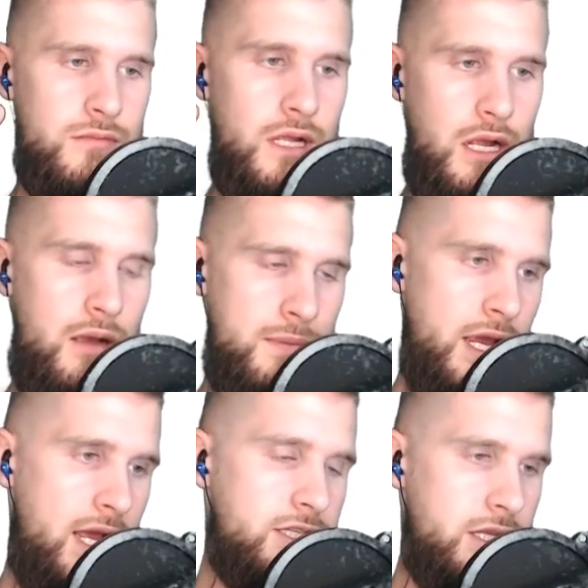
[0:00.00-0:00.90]
I mean,
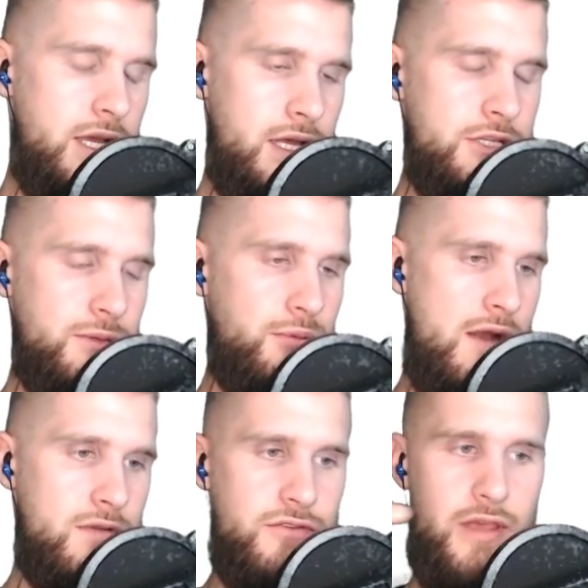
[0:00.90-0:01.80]
I guess it is a
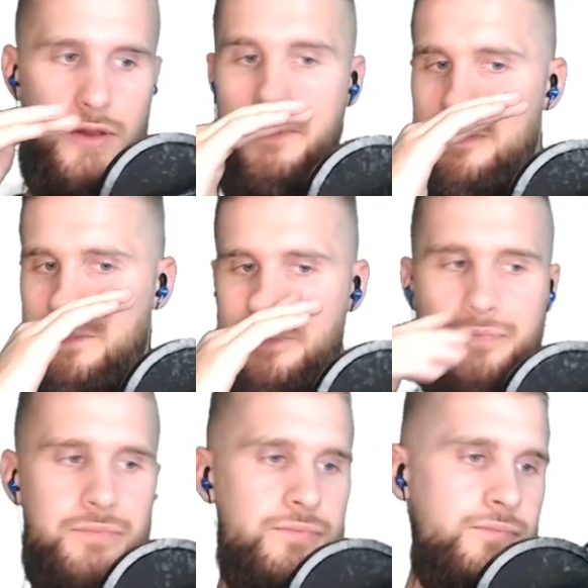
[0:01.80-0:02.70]
private sale,
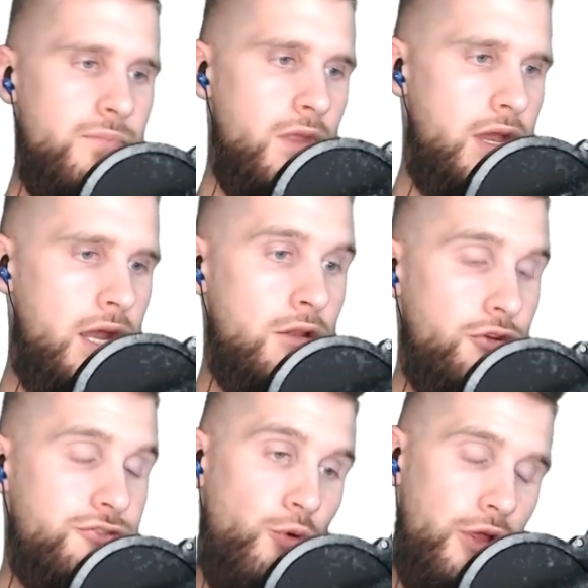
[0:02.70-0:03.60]
and it
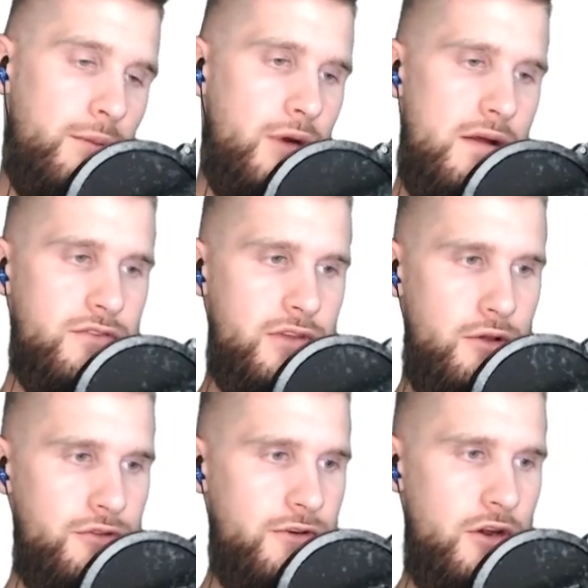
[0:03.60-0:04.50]
looks more like a private
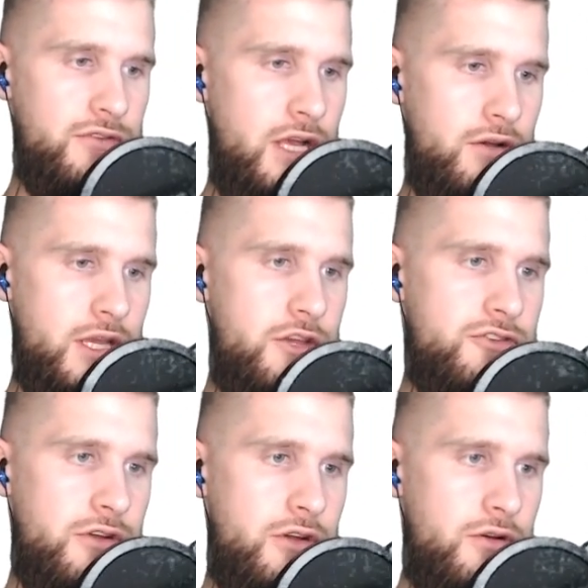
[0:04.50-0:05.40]
sale as far as
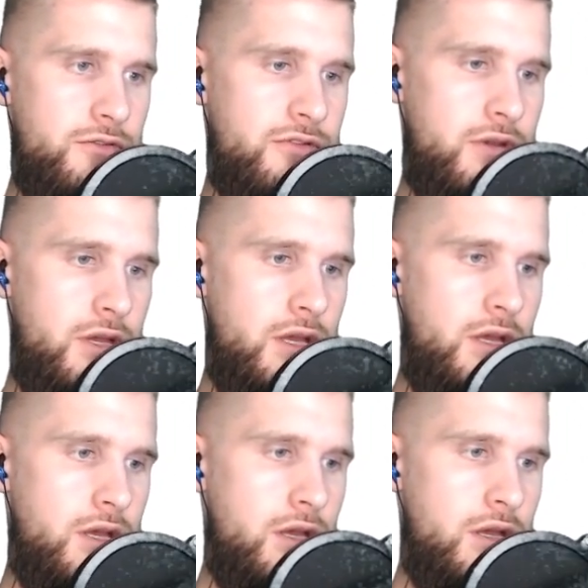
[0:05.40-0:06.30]
allocation goes.
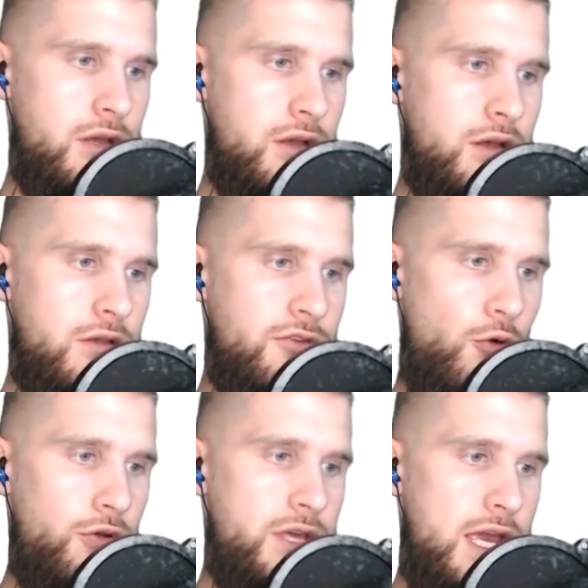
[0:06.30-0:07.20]
So
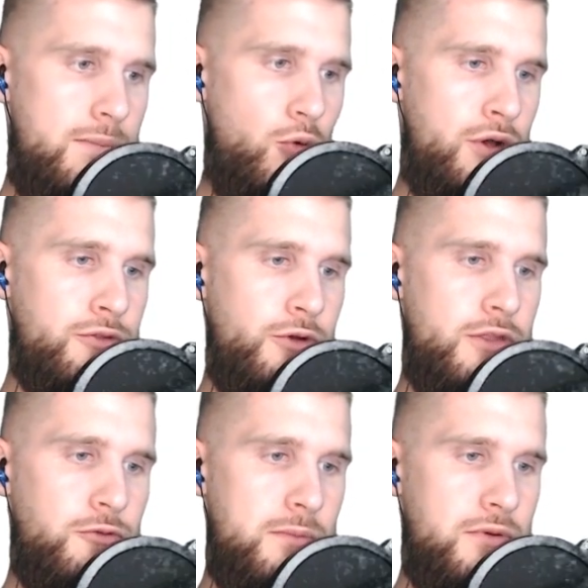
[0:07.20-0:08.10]
only
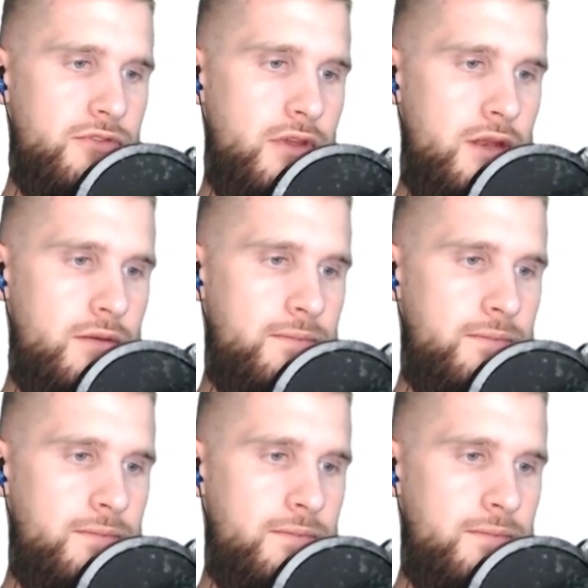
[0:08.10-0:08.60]
8.33%